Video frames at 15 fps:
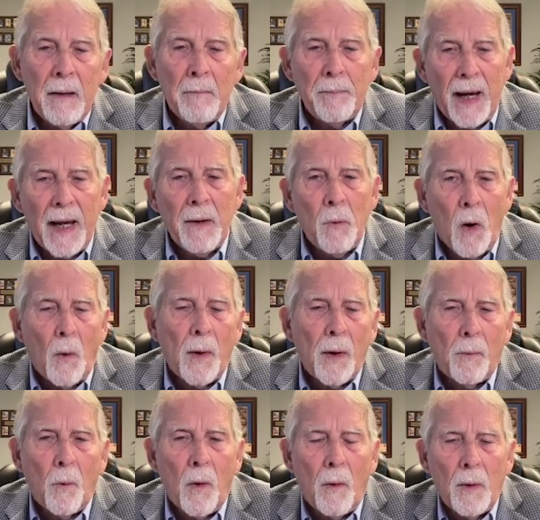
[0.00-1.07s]
pay what
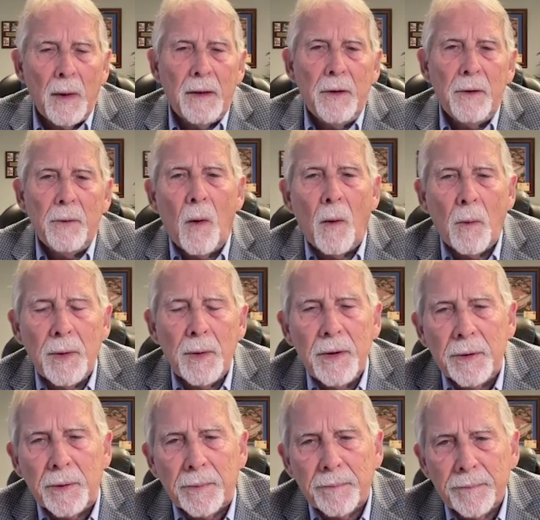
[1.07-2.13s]
we're due.